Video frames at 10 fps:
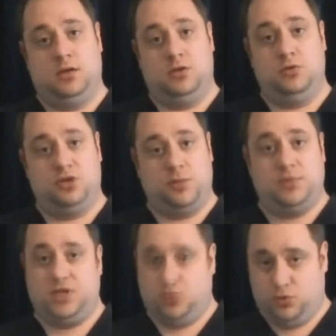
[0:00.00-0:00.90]
Do
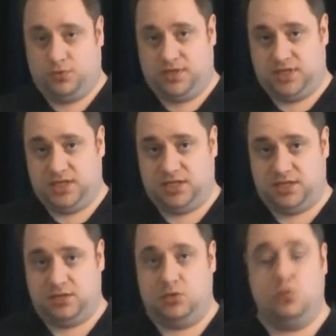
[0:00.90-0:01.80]
something good with
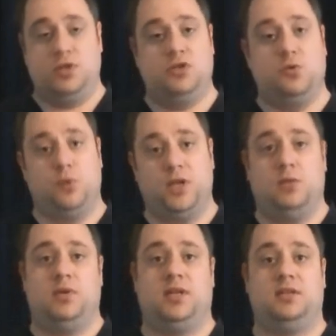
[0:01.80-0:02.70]
this, do what you will
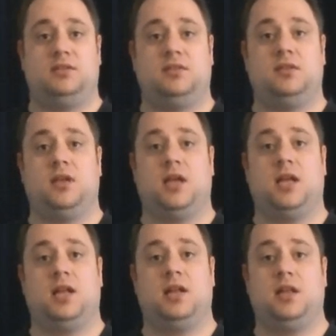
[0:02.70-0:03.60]
with it,
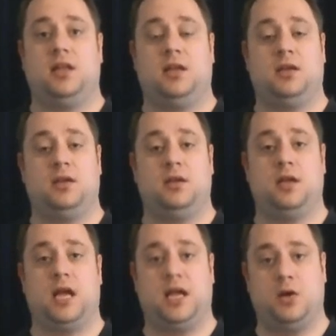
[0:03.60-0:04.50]
and
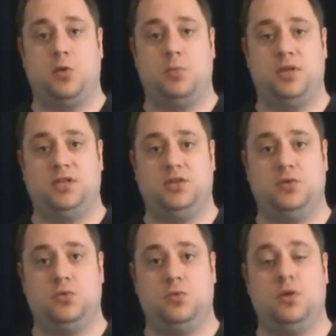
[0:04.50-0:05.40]
uh, I hope that you,
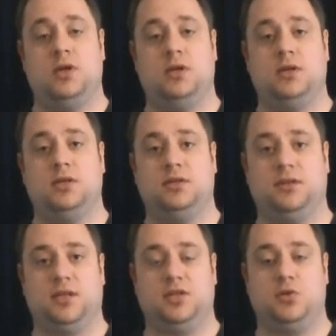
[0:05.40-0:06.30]
uh,
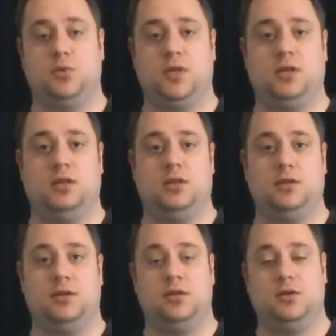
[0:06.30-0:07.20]
that you will
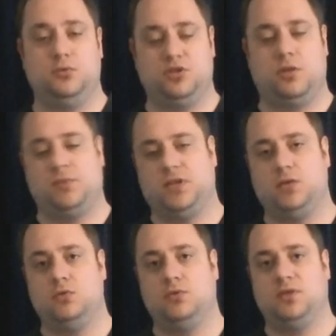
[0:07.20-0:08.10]
uh, do something
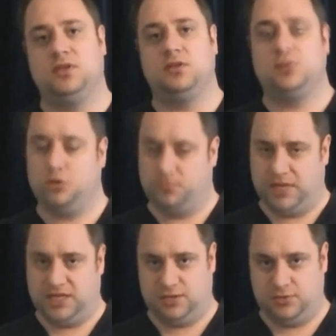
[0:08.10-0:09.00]
good with it. God
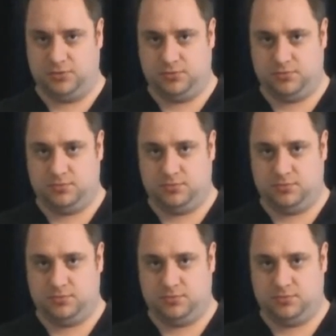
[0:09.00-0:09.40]
bless you.